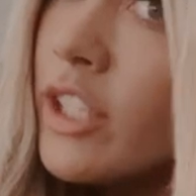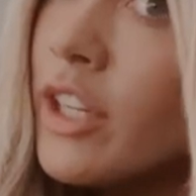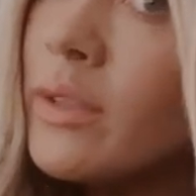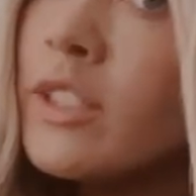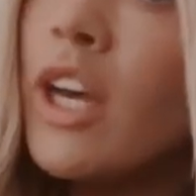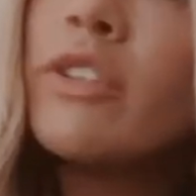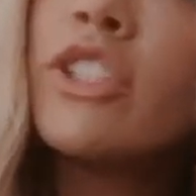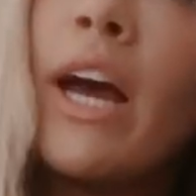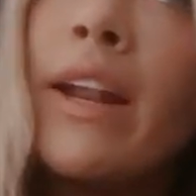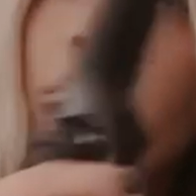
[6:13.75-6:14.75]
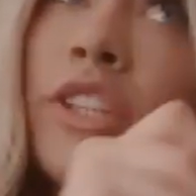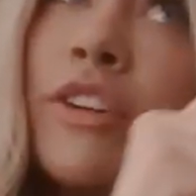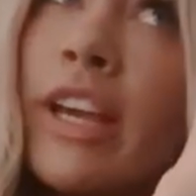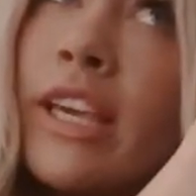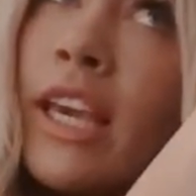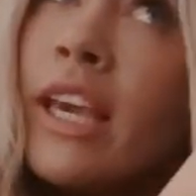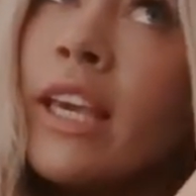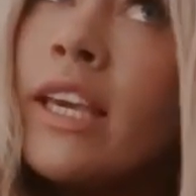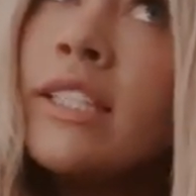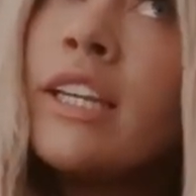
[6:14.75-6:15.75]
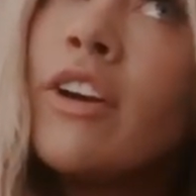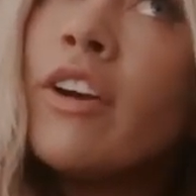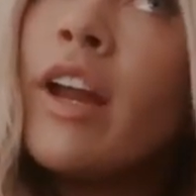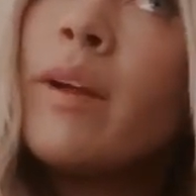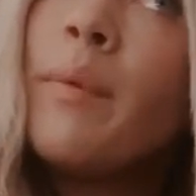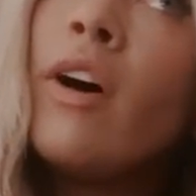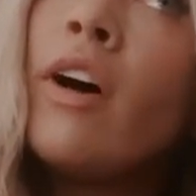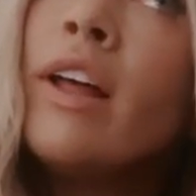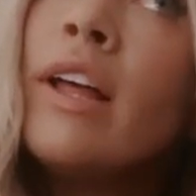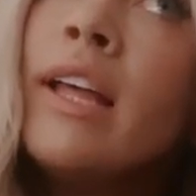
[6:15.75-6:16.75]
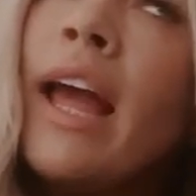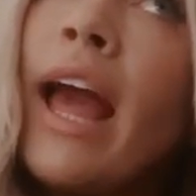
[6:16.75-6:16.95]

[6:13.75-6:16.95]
too. So shout out to Ricky, he did incredible.